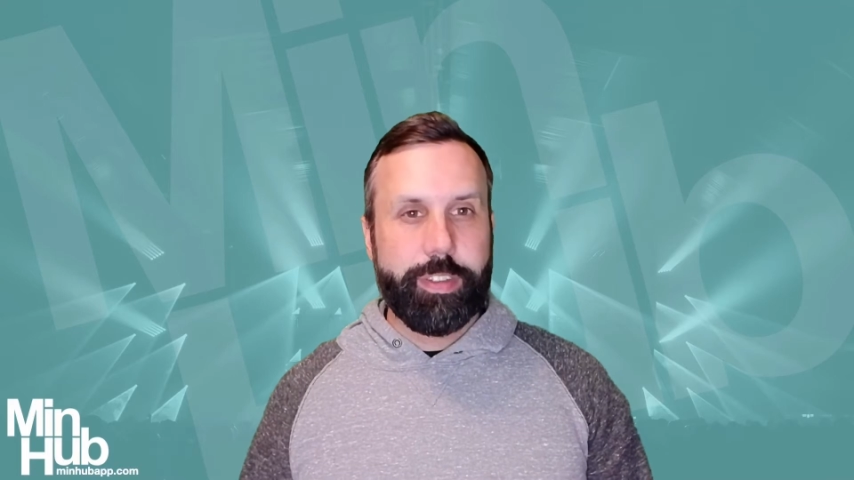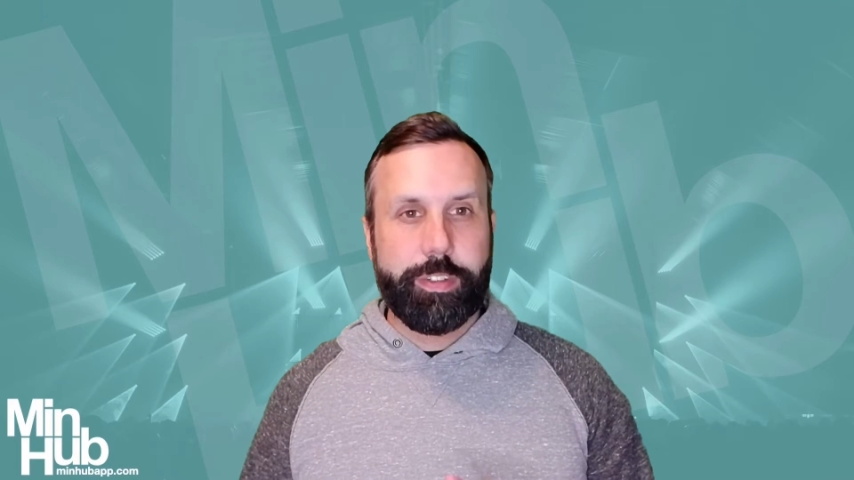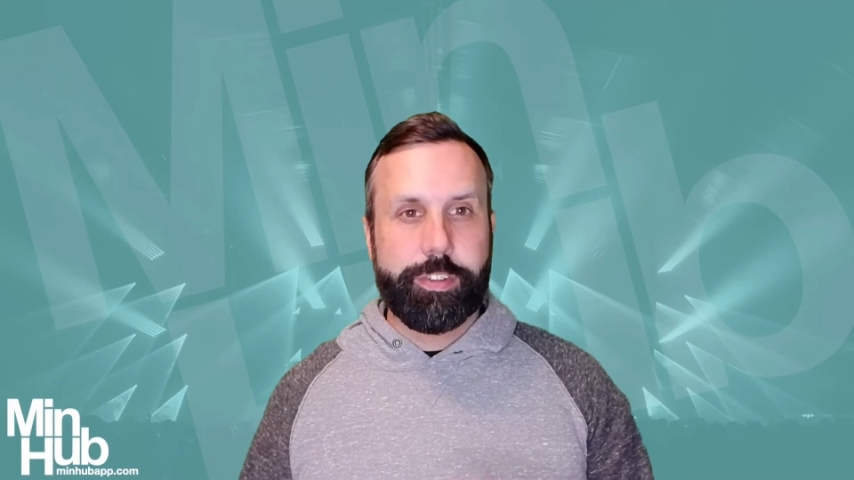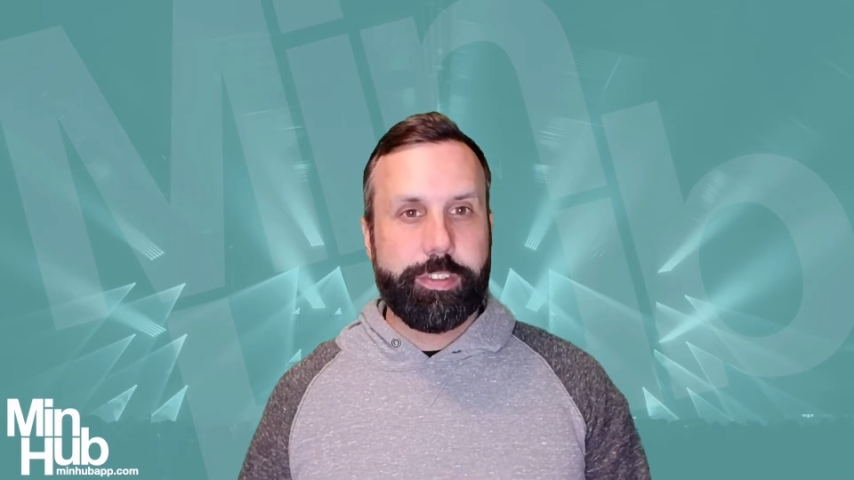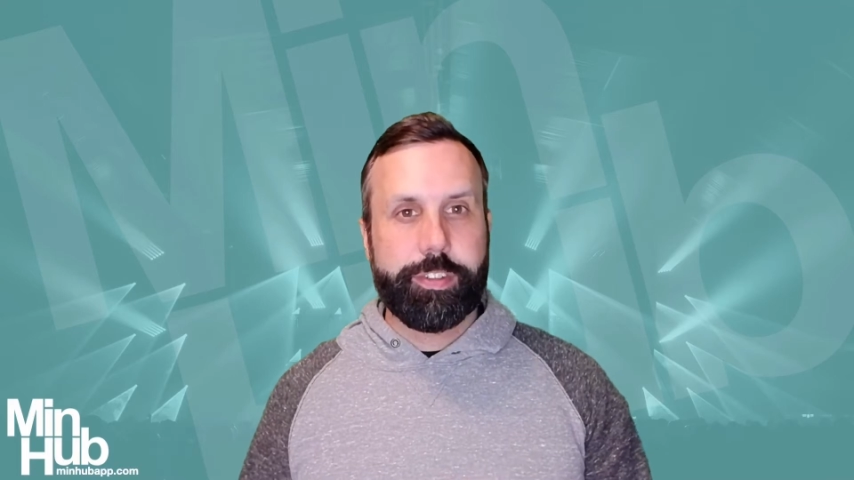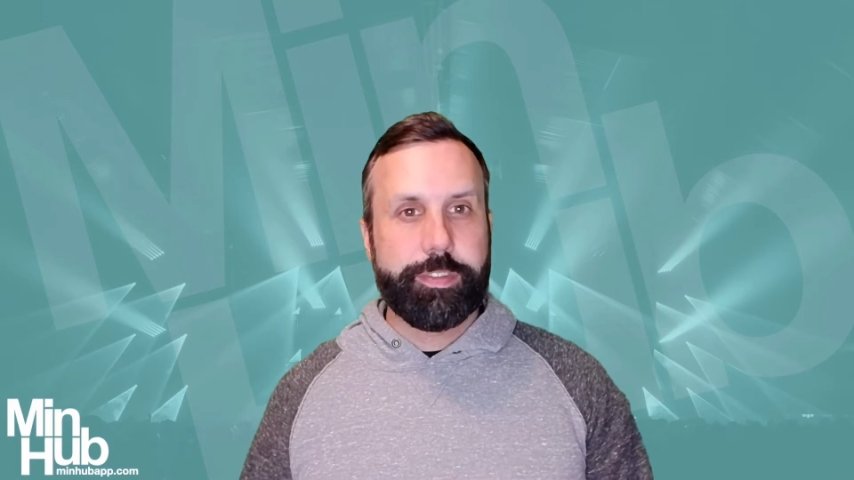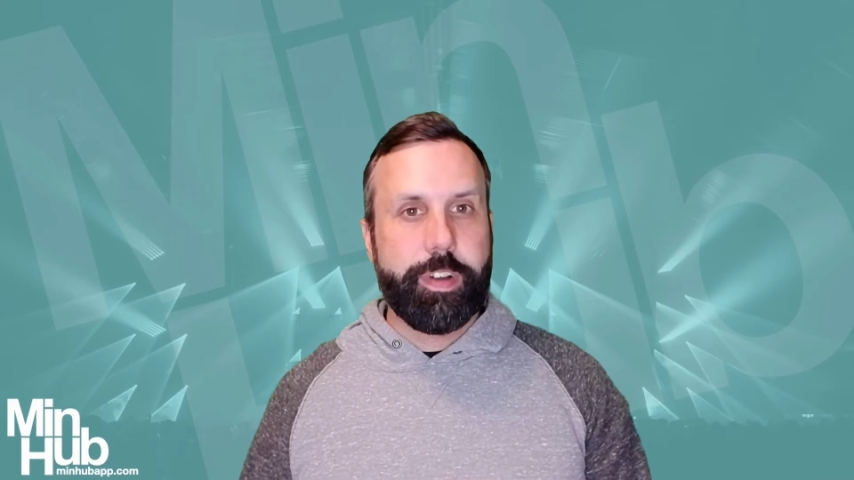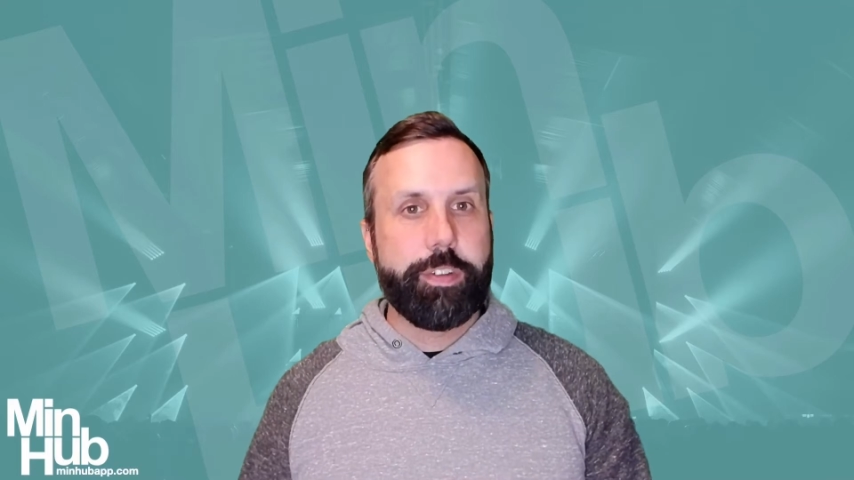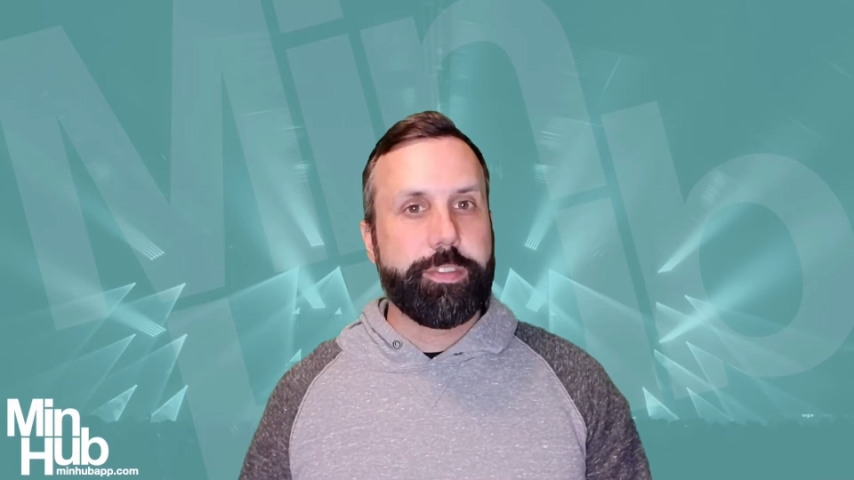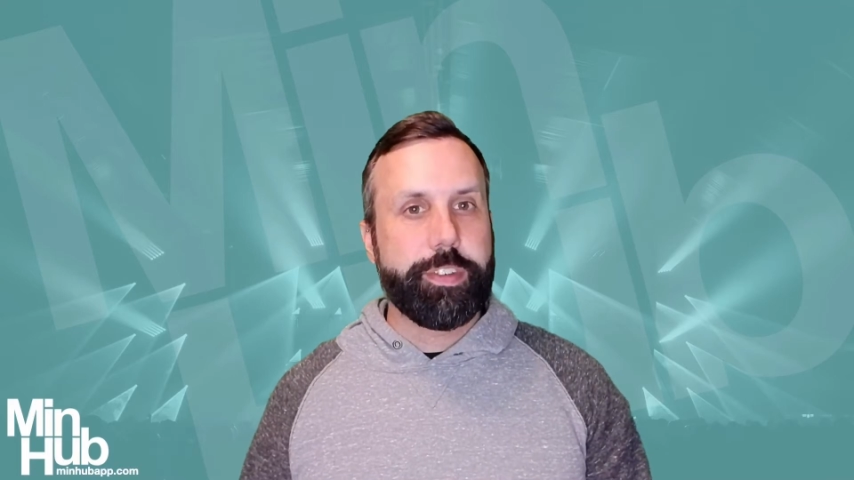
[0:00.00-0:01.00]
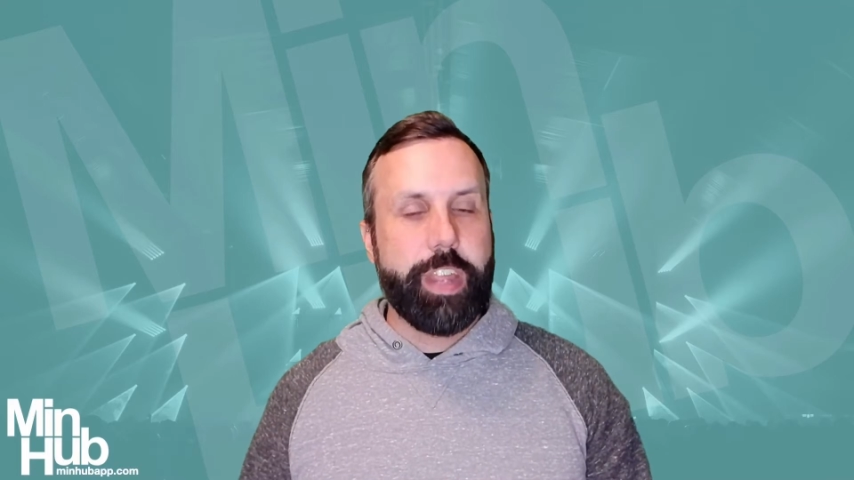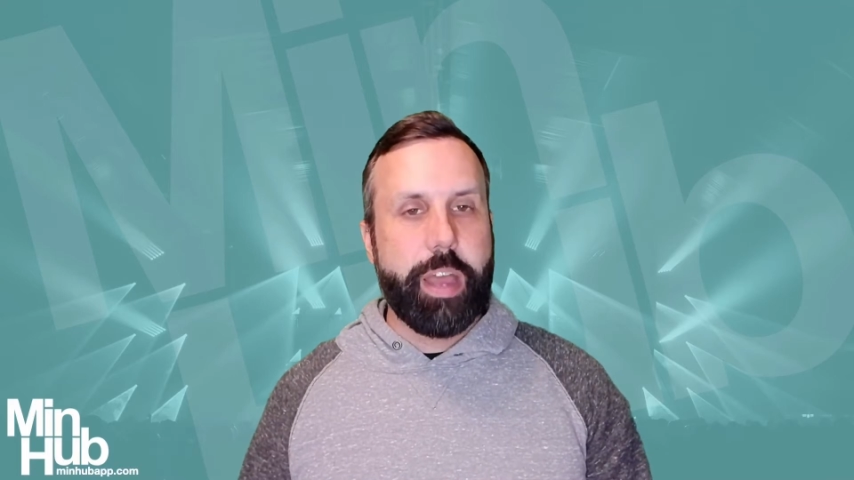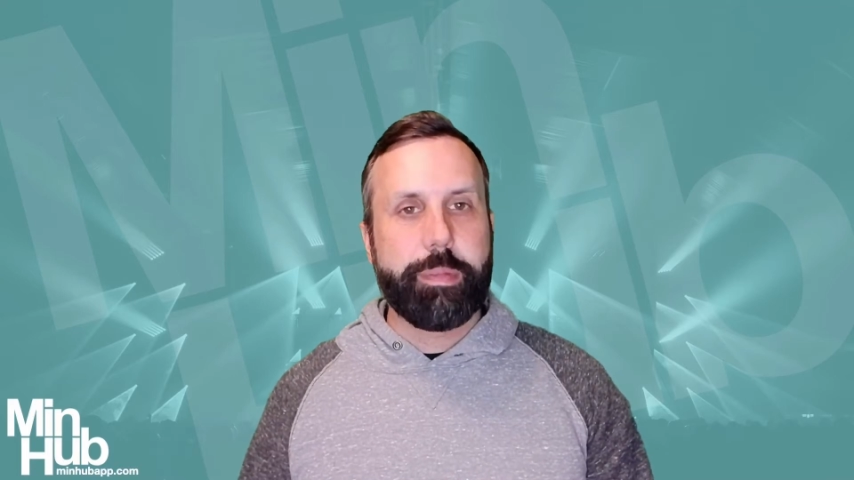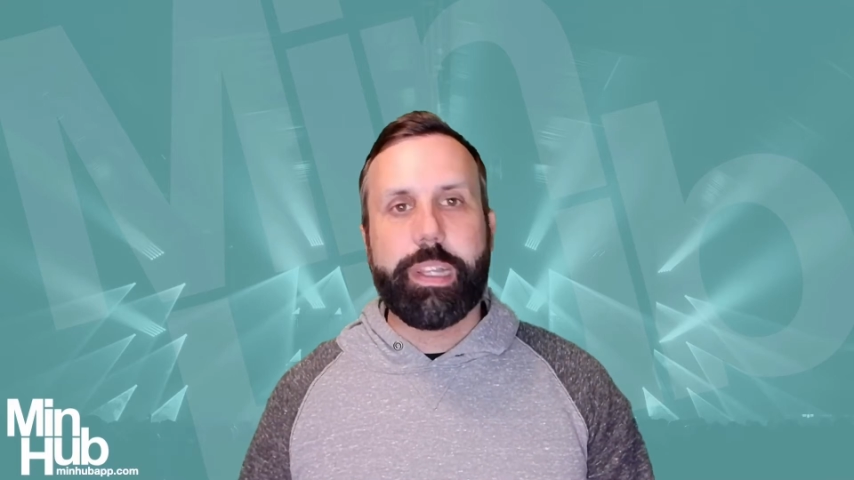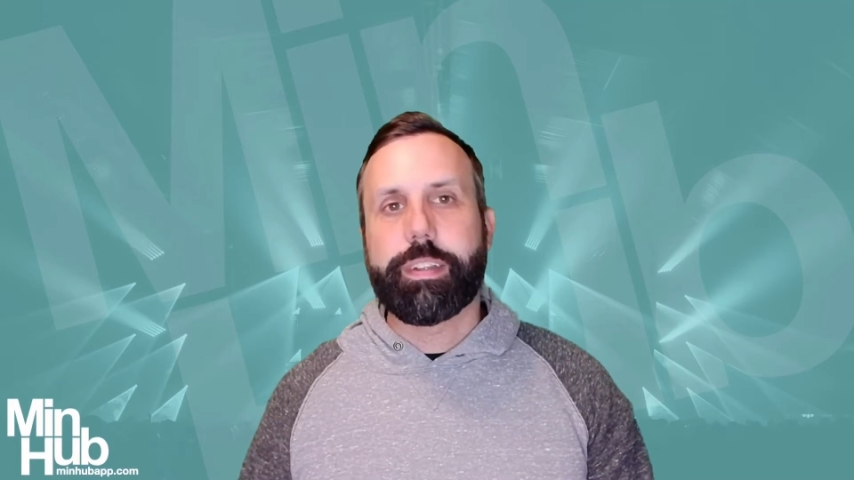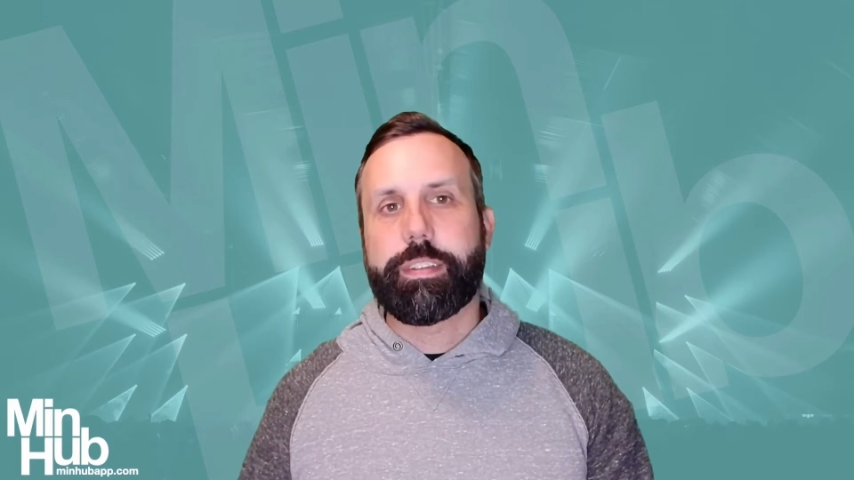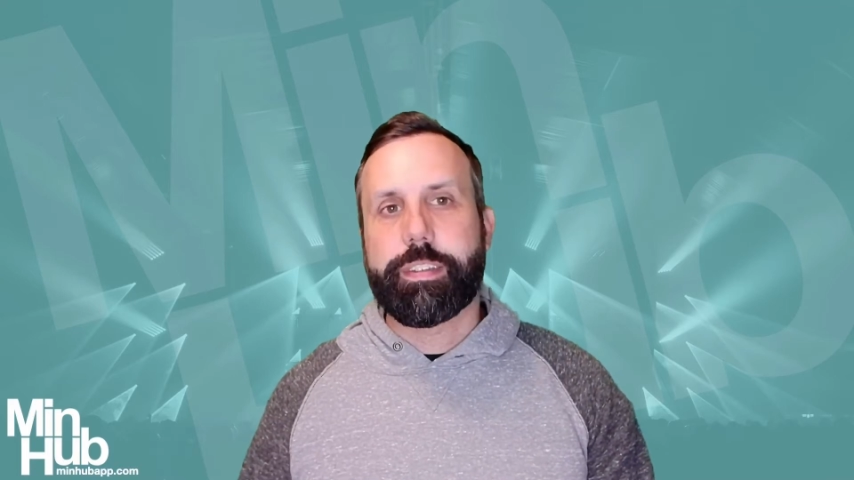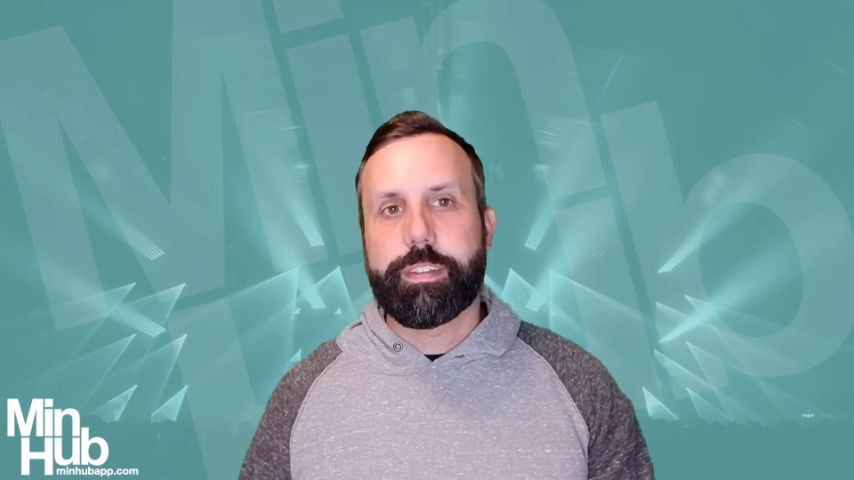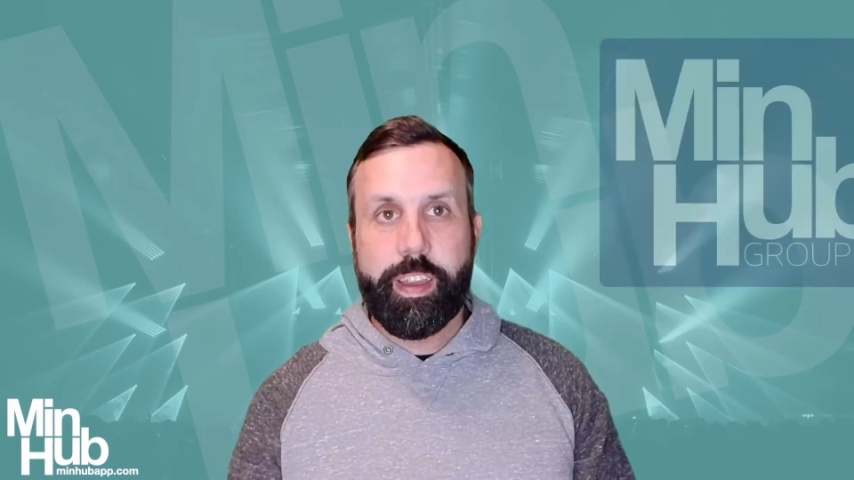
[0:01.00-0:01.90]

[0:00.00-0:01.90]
so just your phones and tablets.